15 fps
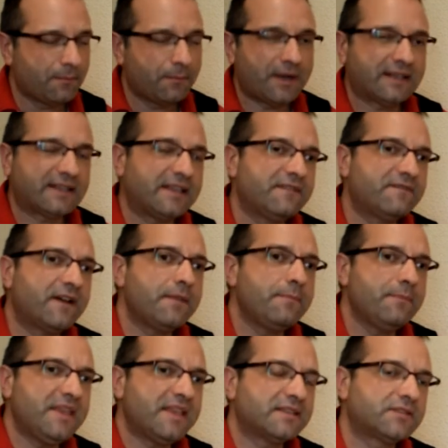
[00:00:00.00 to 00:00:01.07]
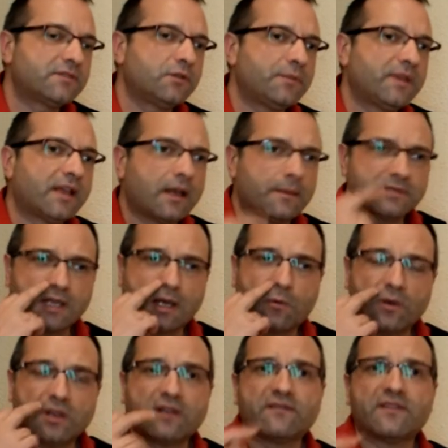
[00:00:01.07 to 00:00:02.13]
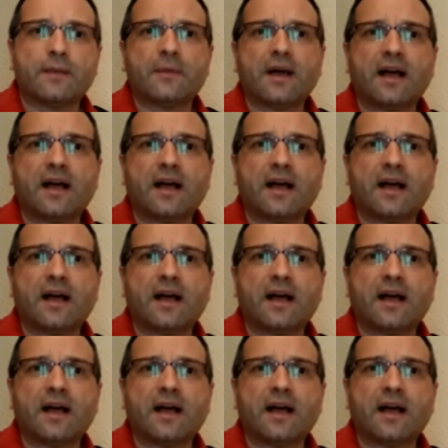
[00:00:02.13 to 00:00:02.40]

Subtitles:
But if I mix 2 pickups and one of them